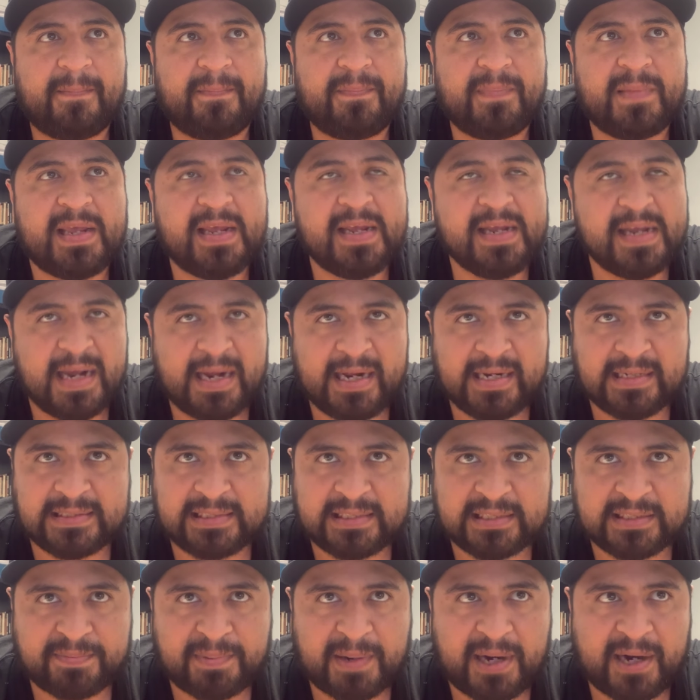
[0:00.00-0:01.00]
He gains
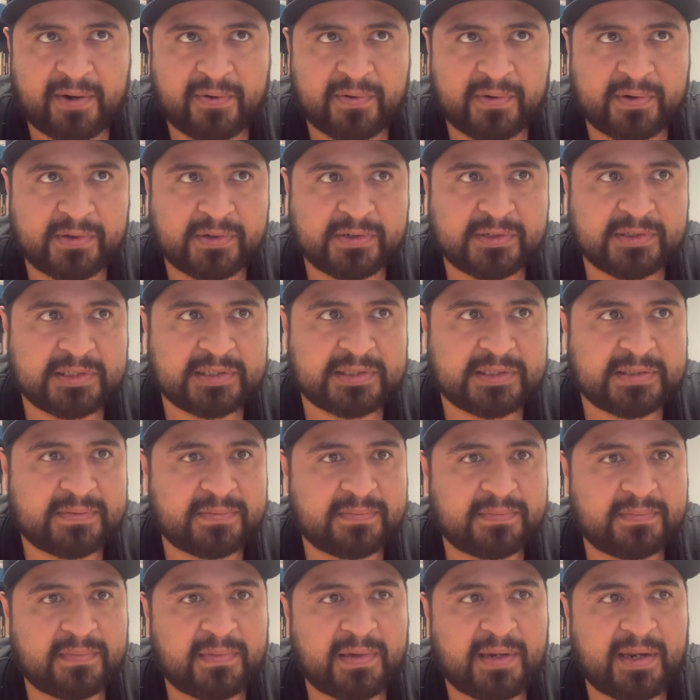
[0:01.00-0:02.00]
his powers,
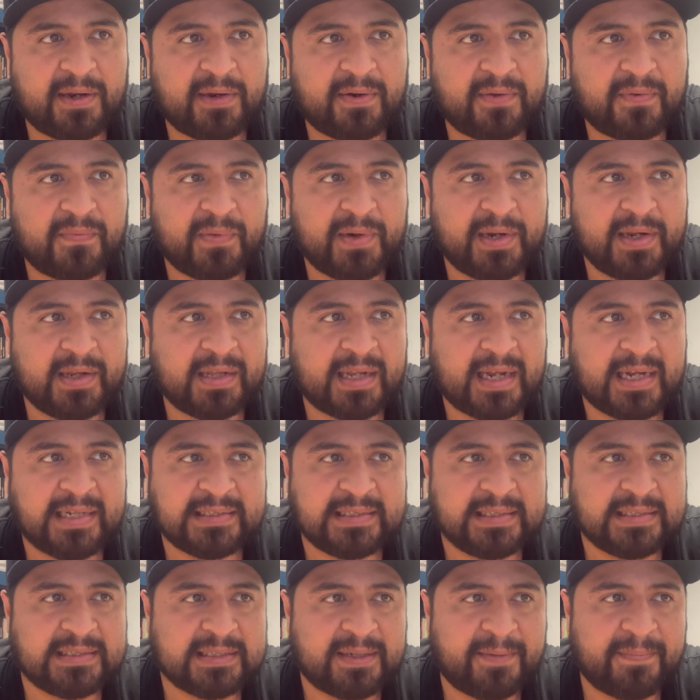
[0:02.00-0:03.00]

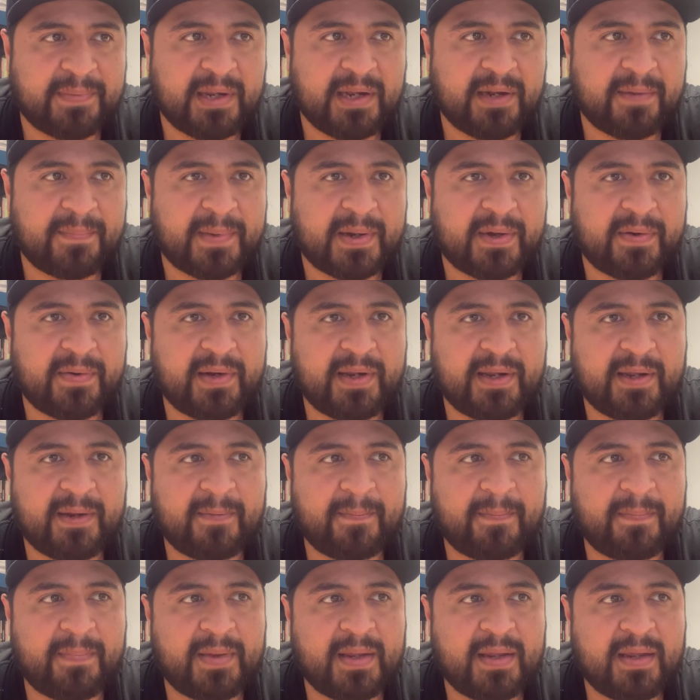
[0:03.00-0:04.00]
realizes something about
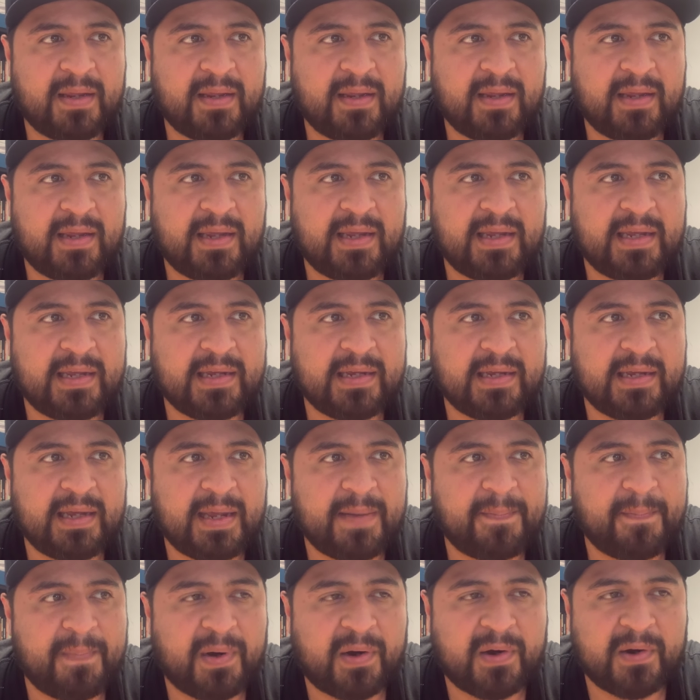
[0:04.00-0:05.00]
him.
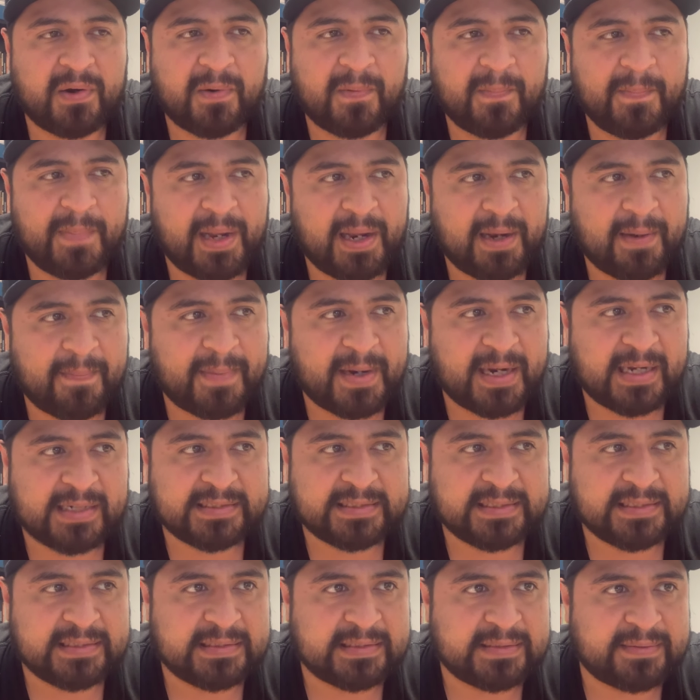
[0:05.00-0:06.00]
Uncle Ben
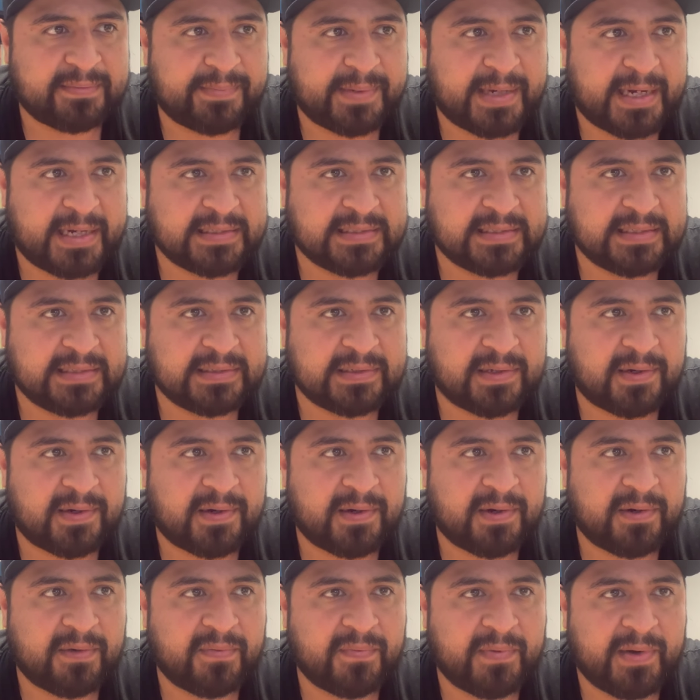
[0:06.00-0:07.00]
passes
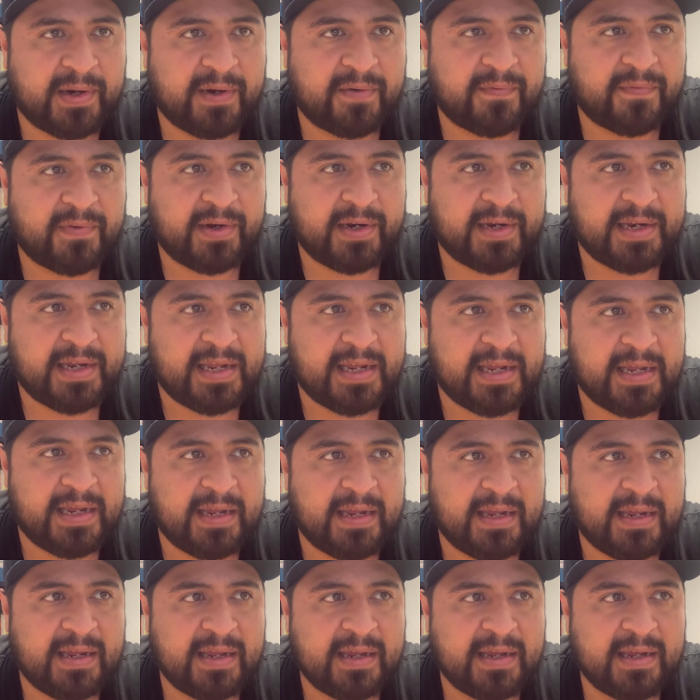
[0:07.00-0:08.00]
on or whatever, and
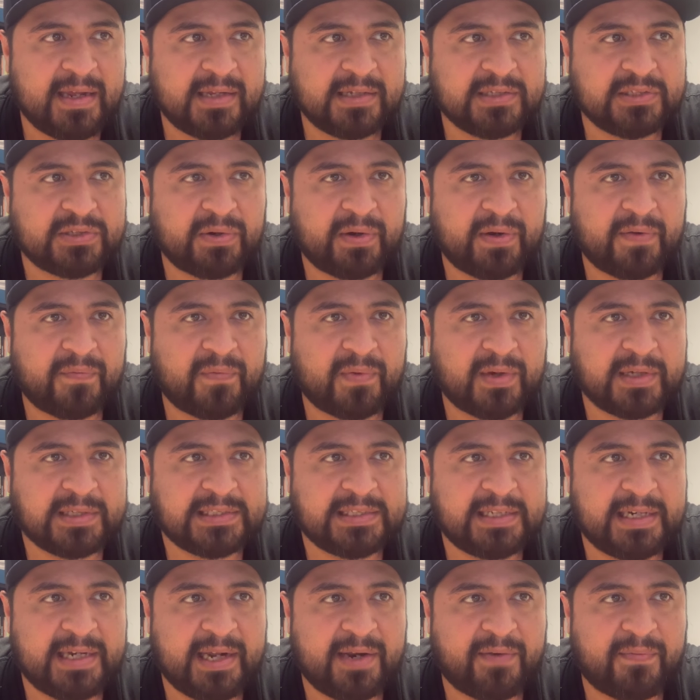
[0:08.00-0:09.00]
he sort of
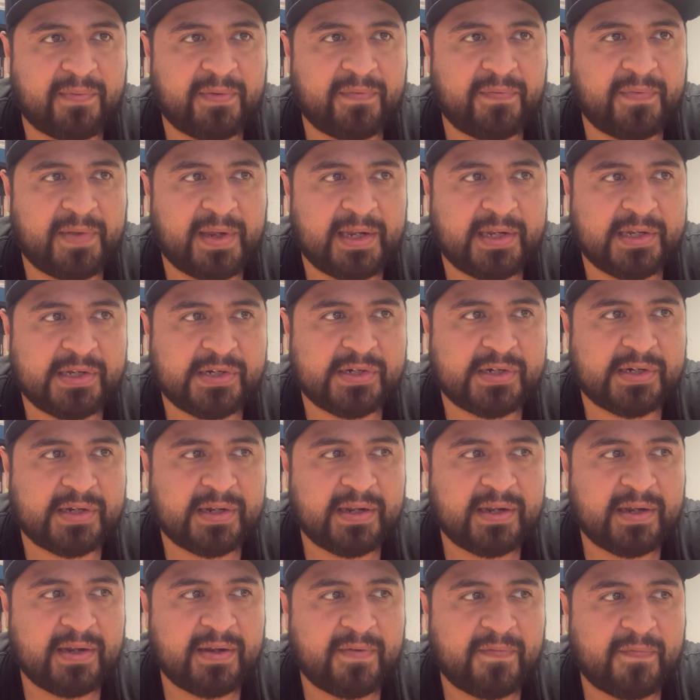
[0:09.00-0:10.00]
wants to get revenge
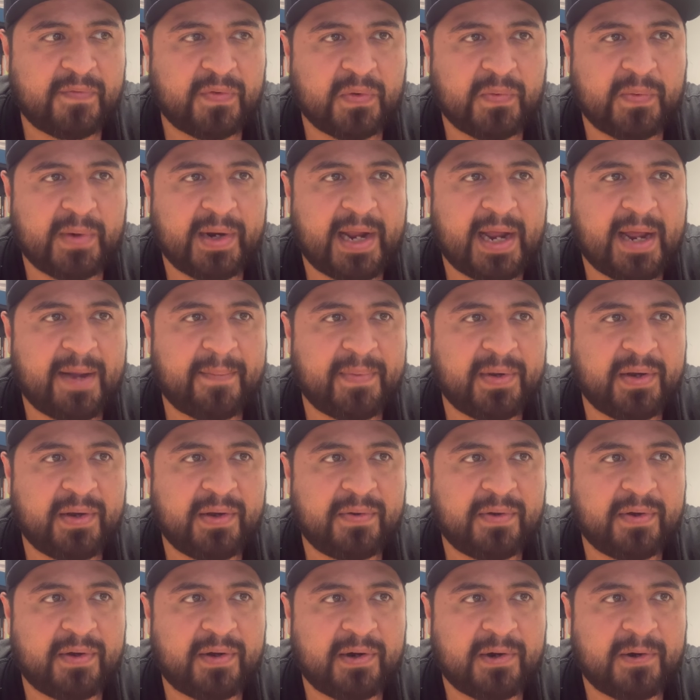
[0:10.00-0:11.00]
for what happened
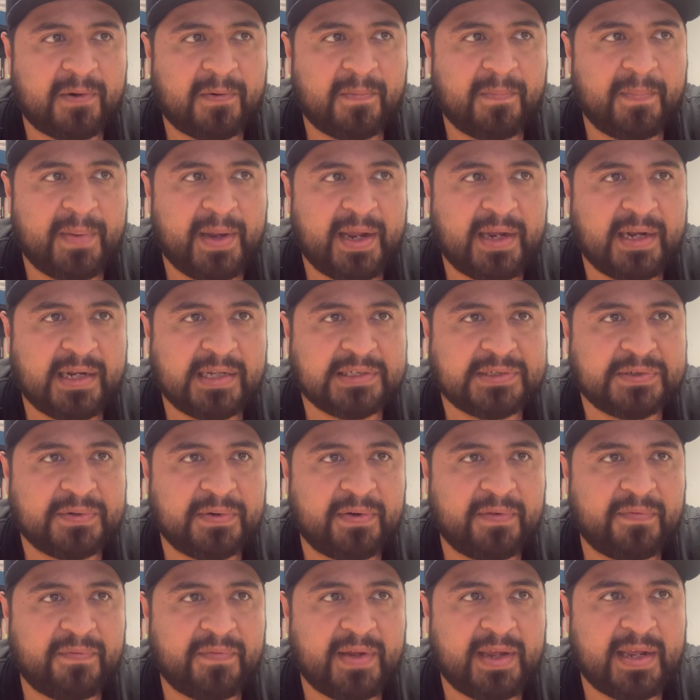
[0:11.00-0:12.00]
to Uncle Ben, and
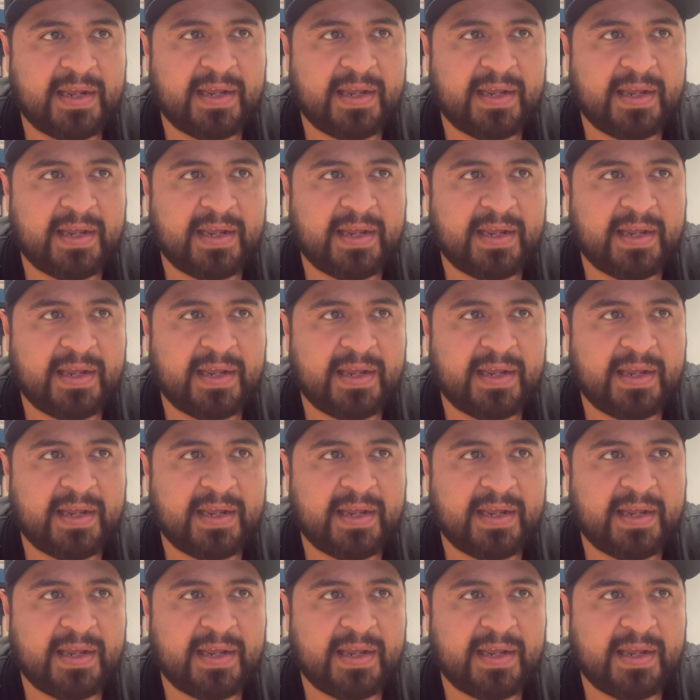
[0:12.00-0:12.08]
sort of